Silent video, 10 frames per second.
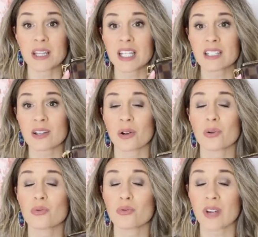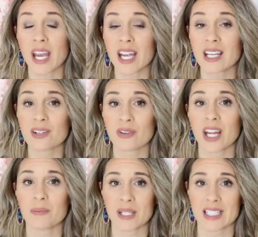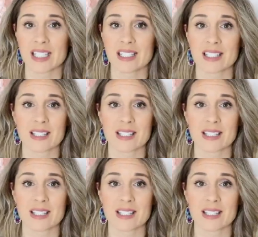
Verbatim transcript: but these are great great pieces.